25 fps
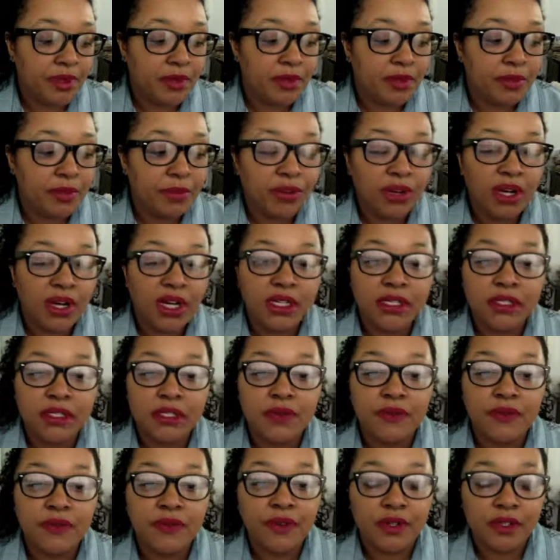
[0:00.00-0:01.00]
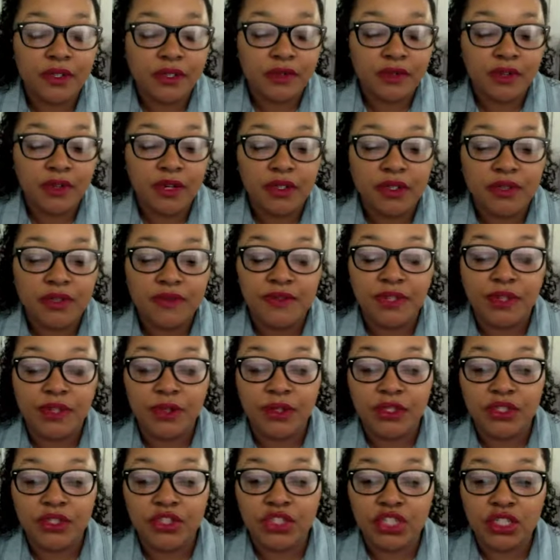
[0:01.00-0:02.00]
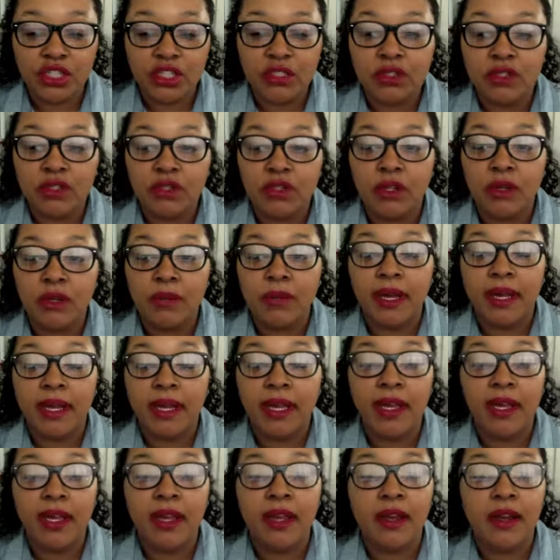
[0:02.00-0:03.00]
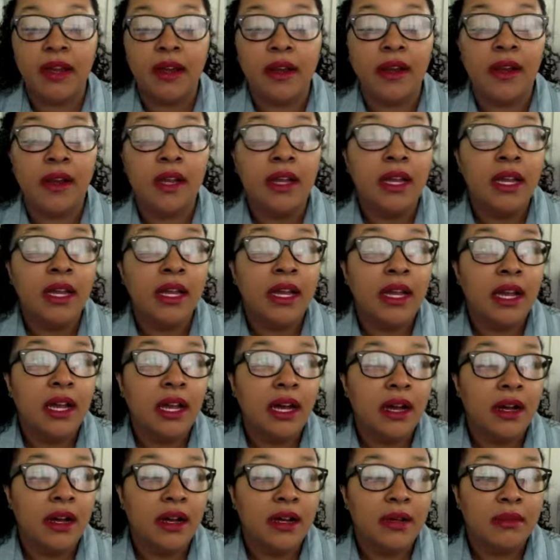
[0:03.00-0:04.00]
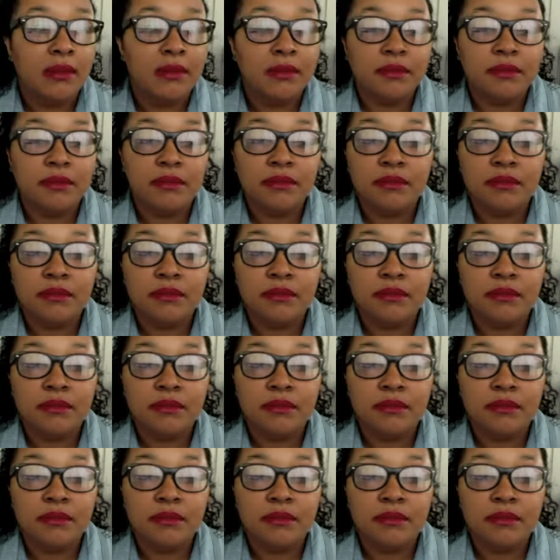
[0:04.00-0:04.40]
the product first of all is very gentle on my hair um,